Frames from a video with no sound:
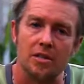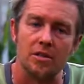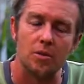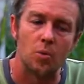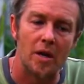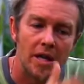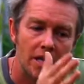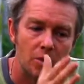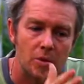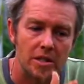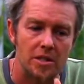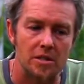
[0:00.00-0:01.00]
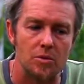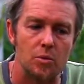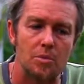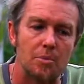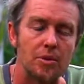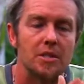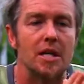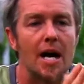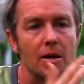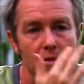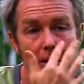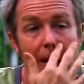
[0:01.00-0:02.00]
the way we put the
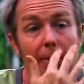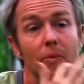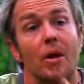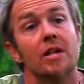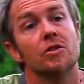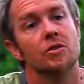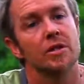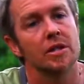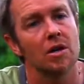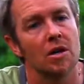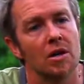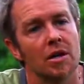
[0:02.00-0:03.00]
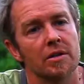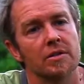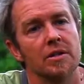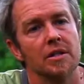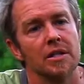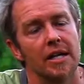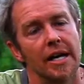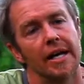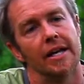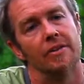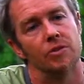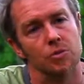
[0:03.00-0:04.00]
outside rendering on,
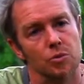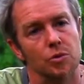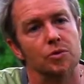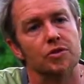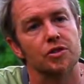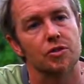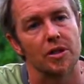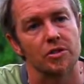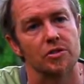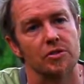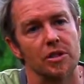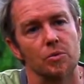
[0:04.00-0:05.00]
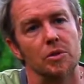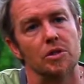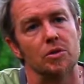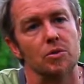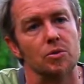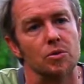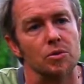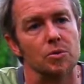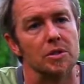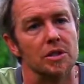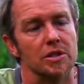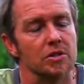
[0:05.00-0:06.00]
and the roof structure that we use.
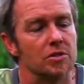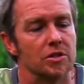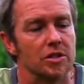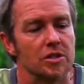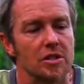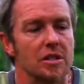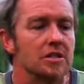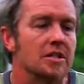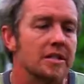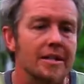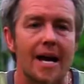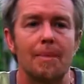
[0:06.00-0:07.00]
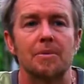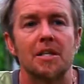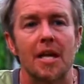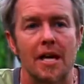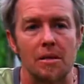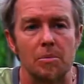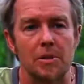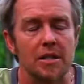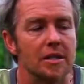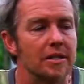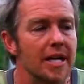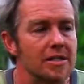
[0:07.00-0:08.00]
We need to just adapt that a
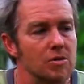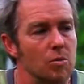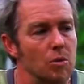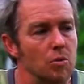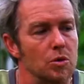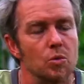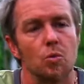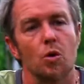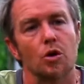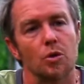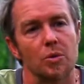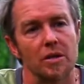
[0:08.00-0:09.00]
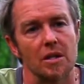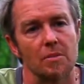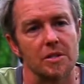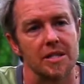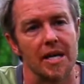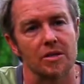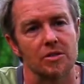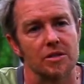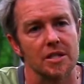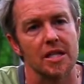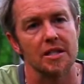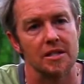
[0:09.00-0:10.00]
bit, and that's what we'll work with them, is how to
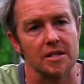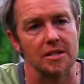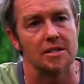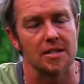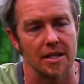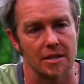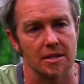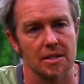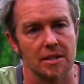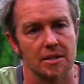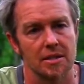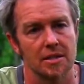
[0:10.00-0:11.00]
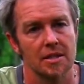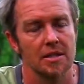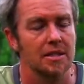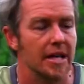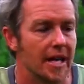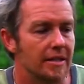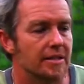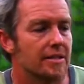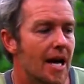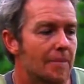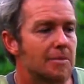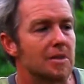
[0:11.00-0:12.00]
take these techniques and
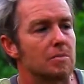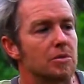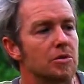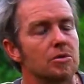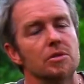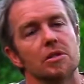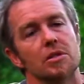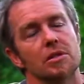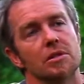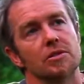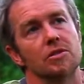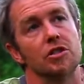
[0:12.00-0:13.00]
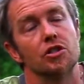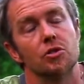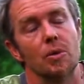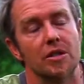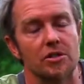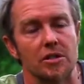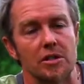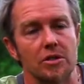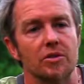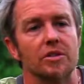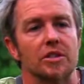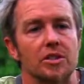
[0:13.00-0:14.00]
adapt them to the situation
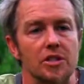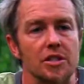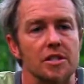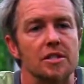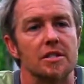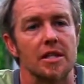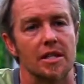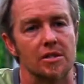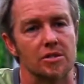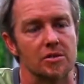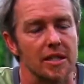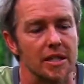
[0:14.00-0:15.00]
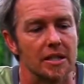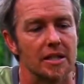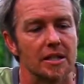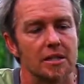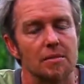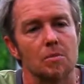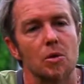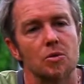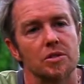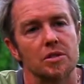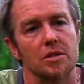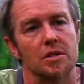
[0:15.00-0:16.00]
here in Kachin State so they can get the
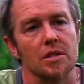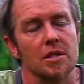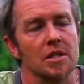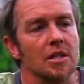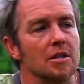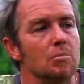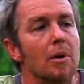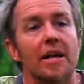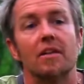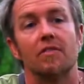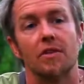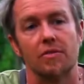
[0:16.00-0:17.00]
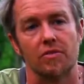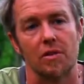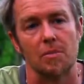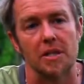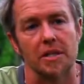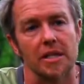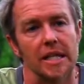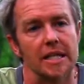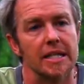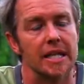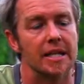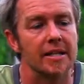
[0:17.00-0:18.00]
most benefit from it.
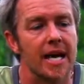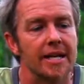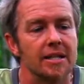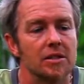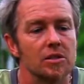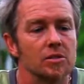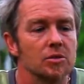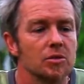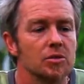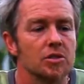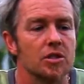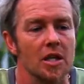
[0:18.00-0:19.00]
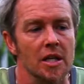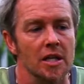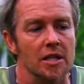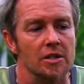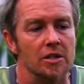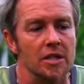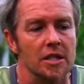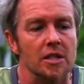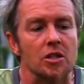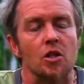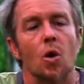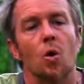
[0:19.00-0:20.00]
And that includes
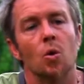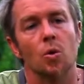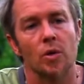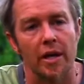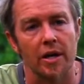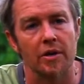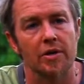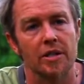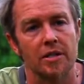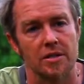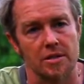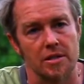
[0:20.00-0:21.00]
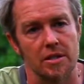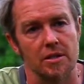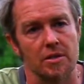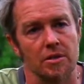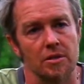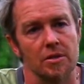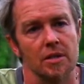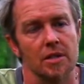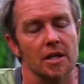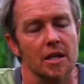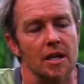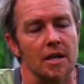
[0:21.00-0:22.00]
in cold areas here,
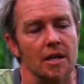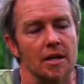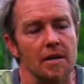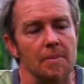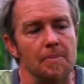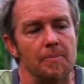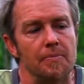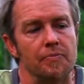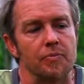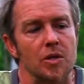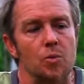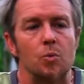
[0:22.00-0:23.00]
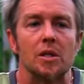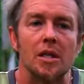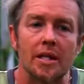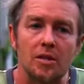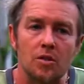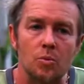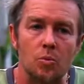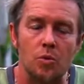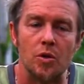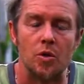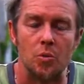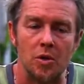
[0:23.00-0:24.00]
we let
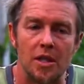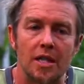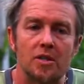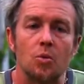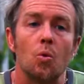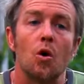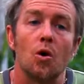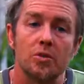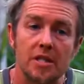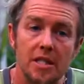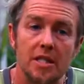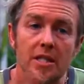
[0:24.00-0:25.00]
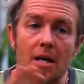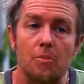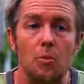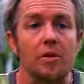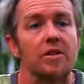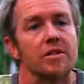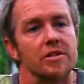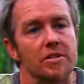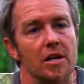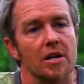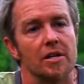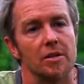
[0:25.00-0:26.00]
the walls heat up with the
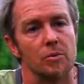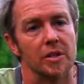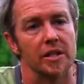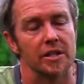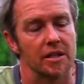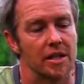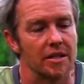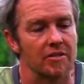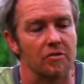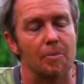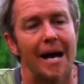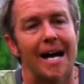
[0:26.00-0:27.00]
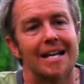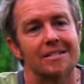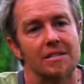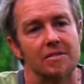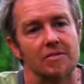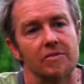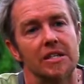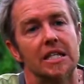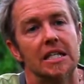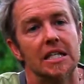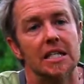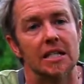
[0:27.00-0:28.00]
sun, and we get a kind of passive
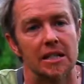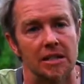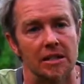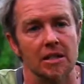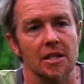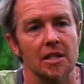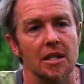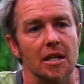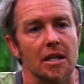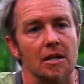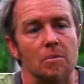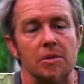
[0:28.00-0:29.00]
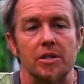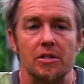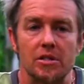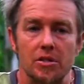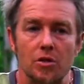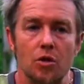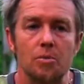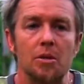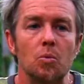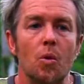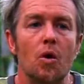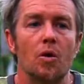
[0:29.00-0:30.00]
heating because adobe
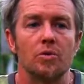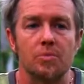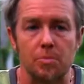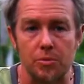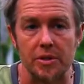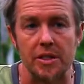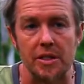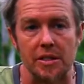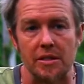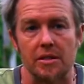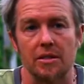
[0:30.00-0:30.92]
walls breathe.